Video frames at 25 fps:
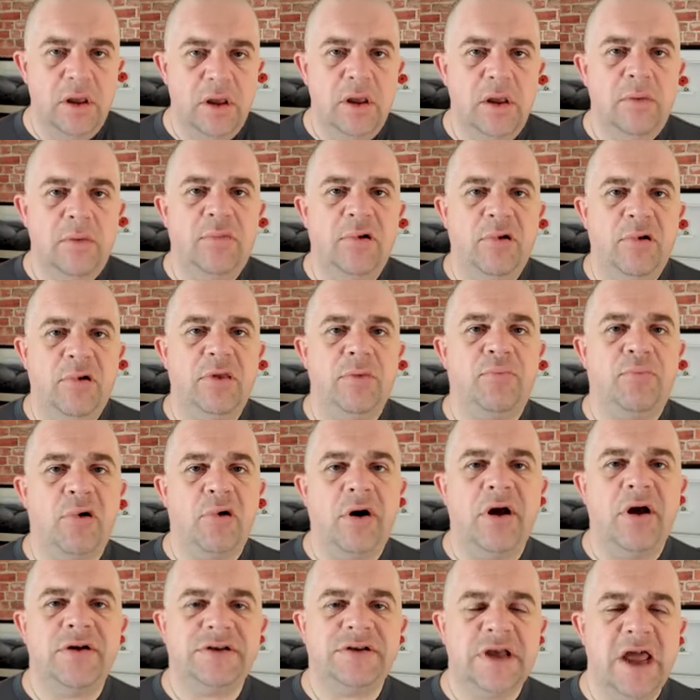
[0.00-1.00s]
But the
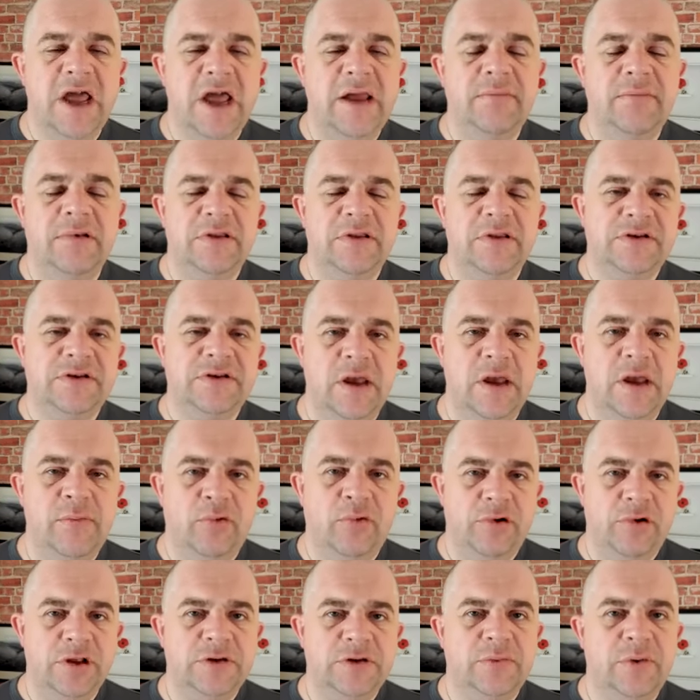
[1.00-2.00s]
products aimed at the same
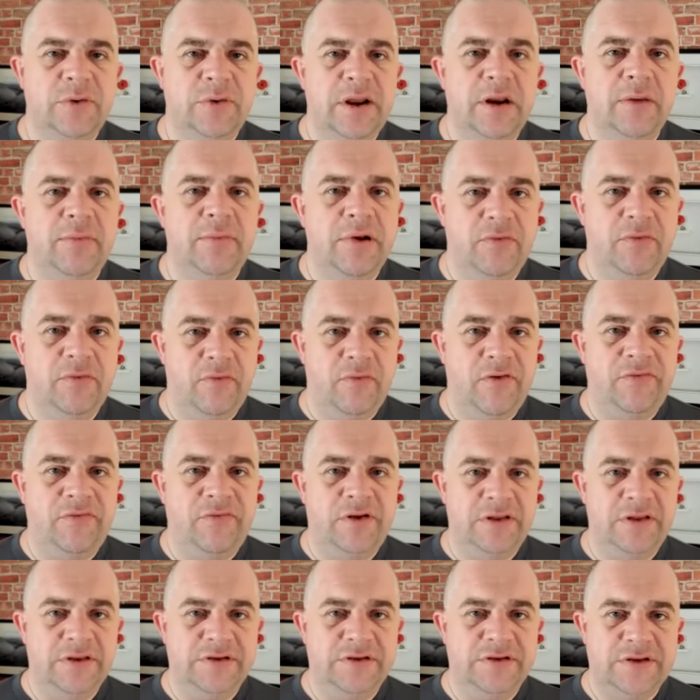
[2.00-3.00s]
audience will end up being
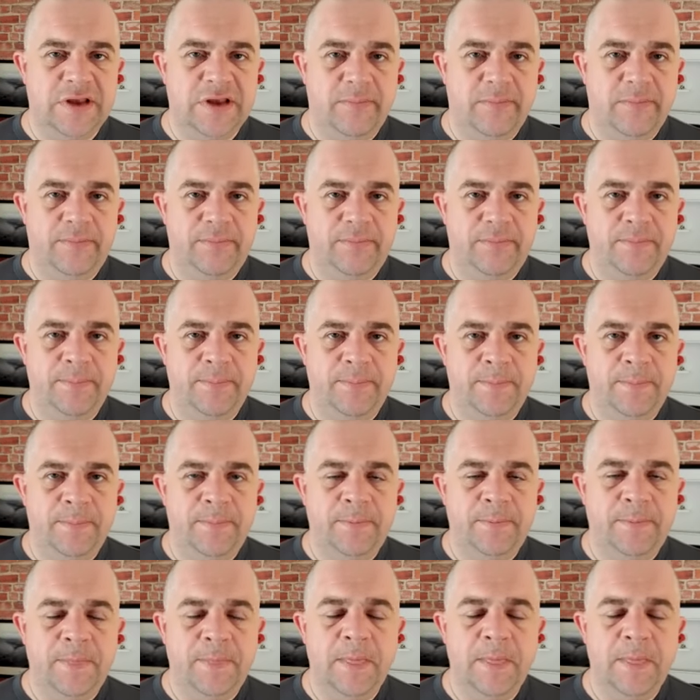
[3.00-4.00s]
roughly the same.
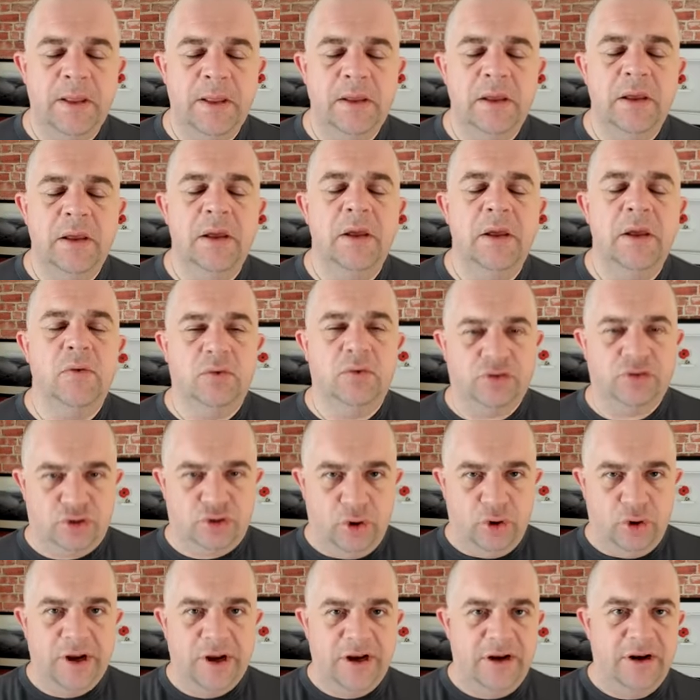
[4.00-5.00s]
We'll
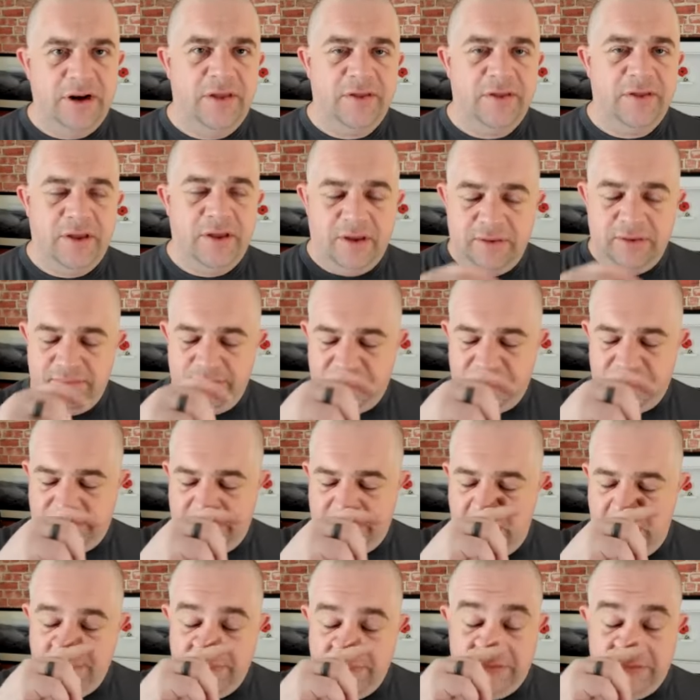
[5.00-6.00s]
talk in another
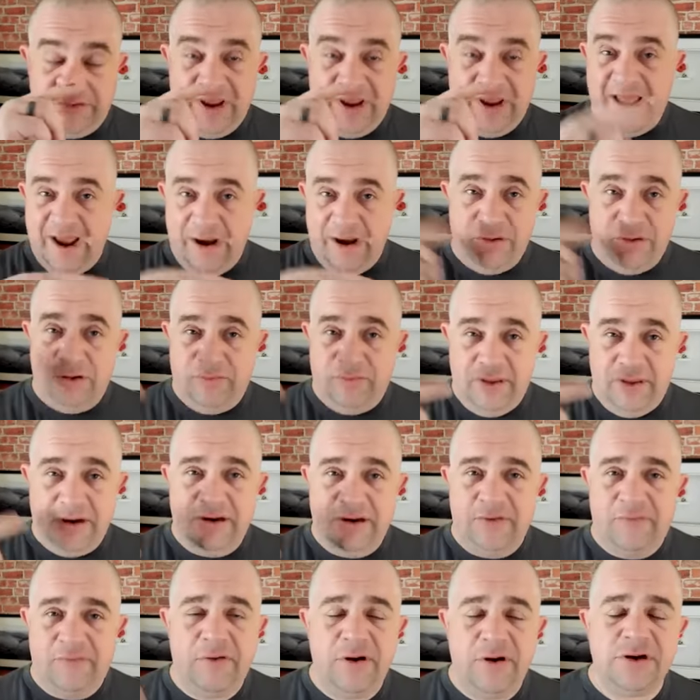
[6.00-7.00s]
time as to how you then
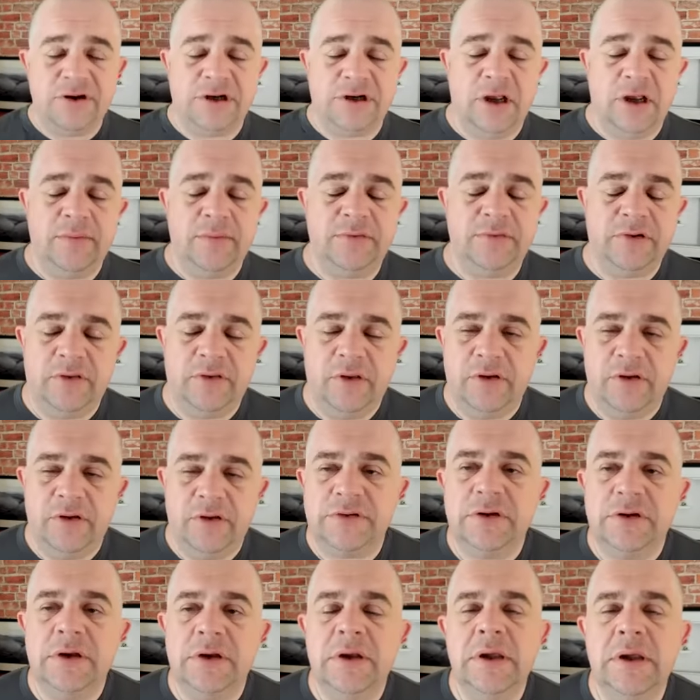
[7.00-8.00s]
differentiate between
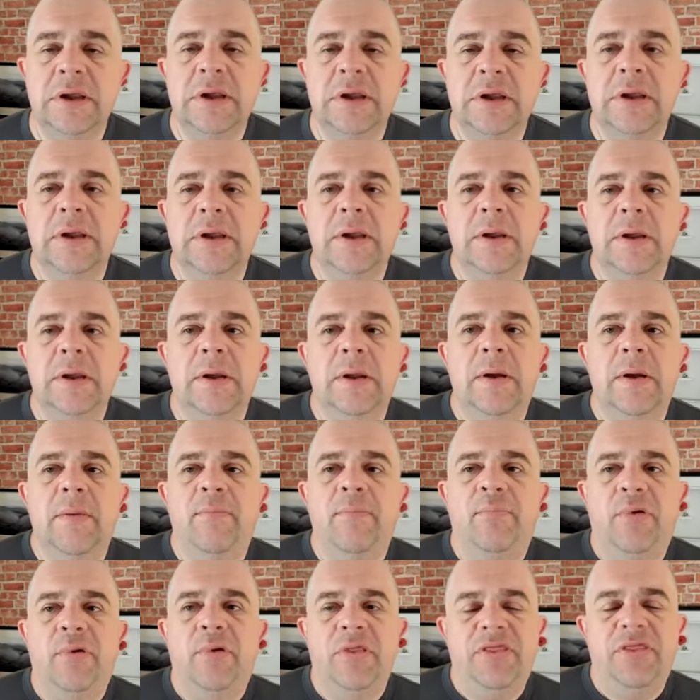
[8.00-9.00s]
those.
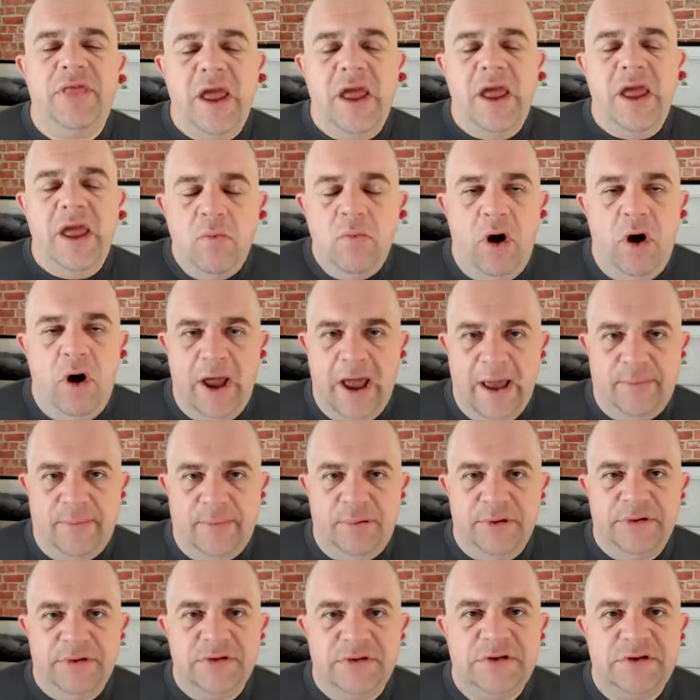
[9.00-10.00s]
But then what
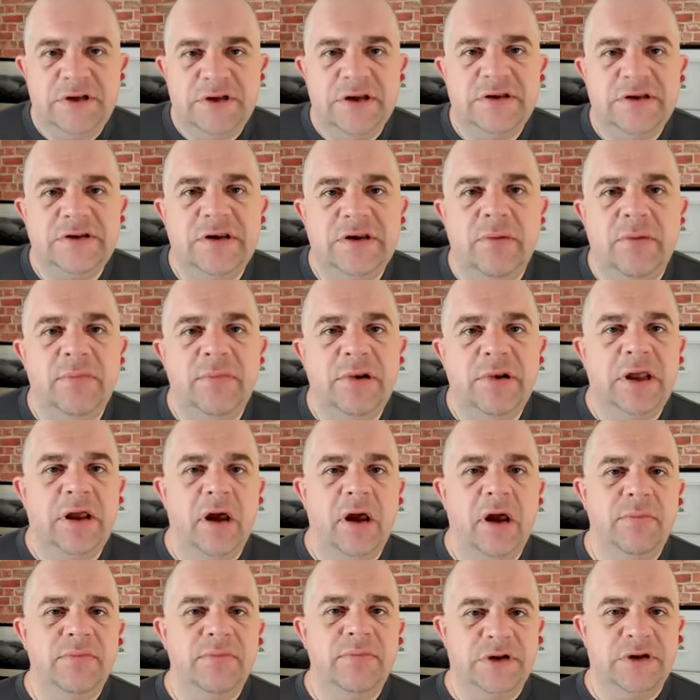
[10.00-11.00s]
happens is somebody
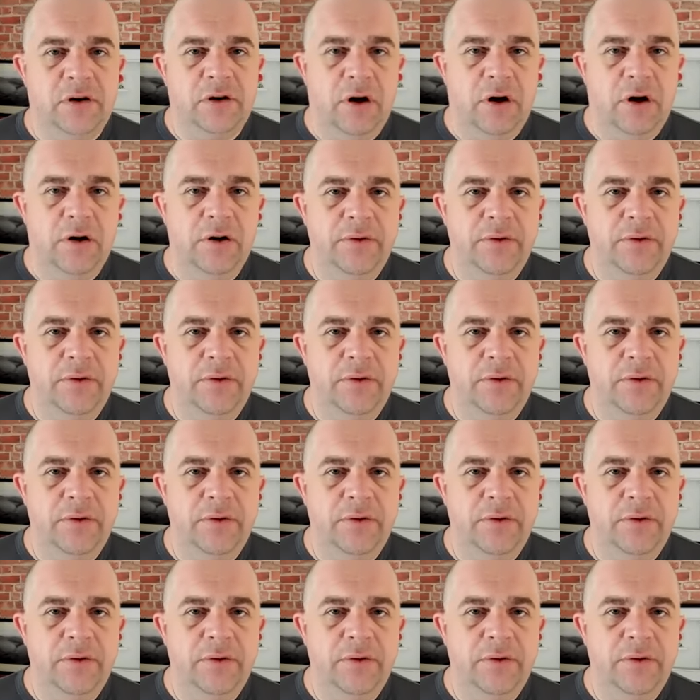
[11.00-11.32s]
comes along